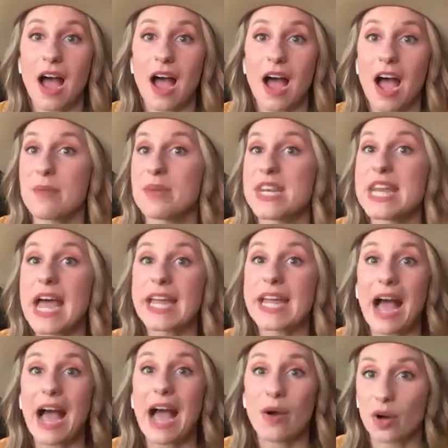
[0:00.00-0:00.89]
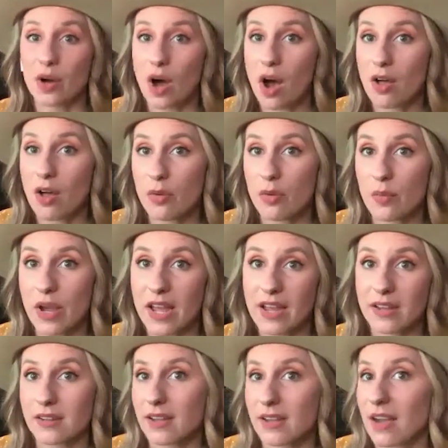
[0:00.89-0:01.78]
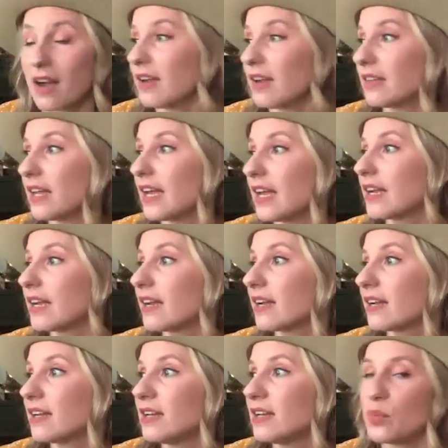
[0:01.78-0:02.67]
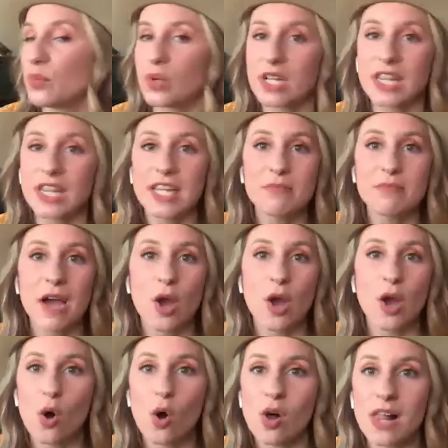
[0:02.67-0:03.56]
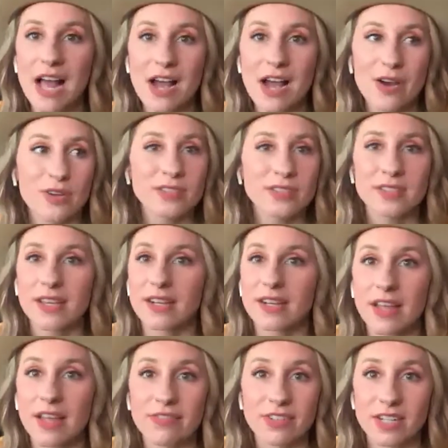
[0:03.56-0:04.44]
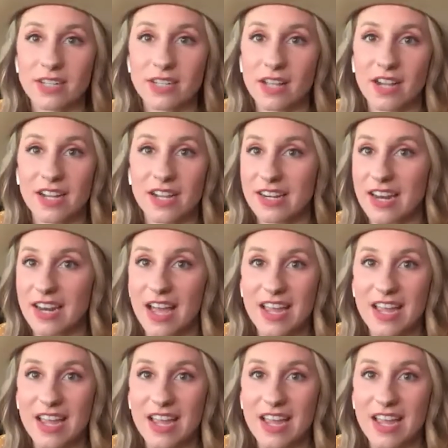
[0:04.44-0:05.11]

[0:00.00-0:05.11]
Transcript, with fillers: I am a night owl all the way. I like will clean my whole house at eleven o'clock at